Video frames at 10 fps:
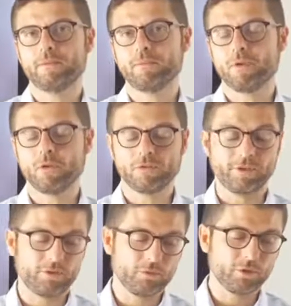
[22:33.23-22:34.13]

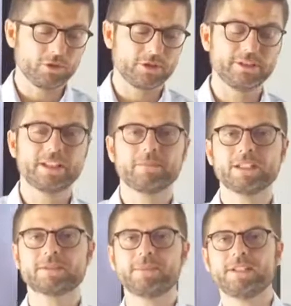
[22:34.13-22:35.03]
modernity
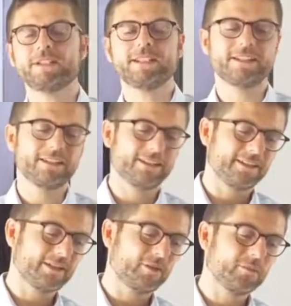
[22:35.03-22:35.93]
must be
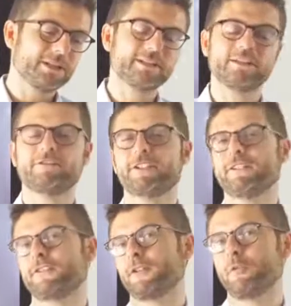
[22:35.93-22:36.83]
completely
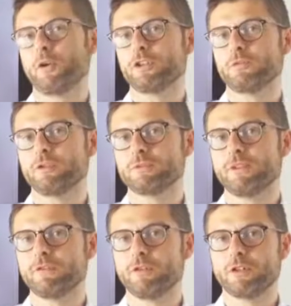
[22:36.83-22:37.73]
different from what was
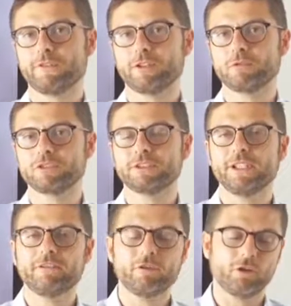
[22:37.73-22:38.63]
before, that was
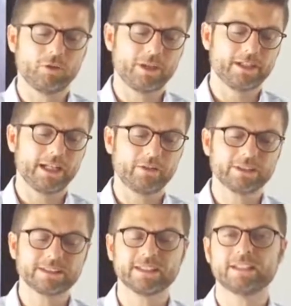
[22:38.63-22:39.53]
really formal. Now
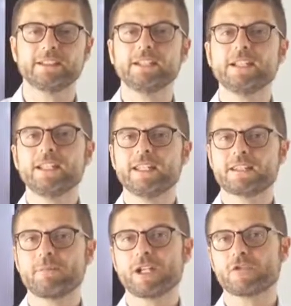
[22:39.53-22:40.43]
instead
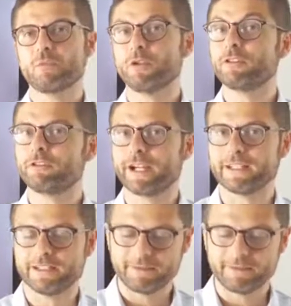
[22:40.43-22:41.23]
it's much more friendly.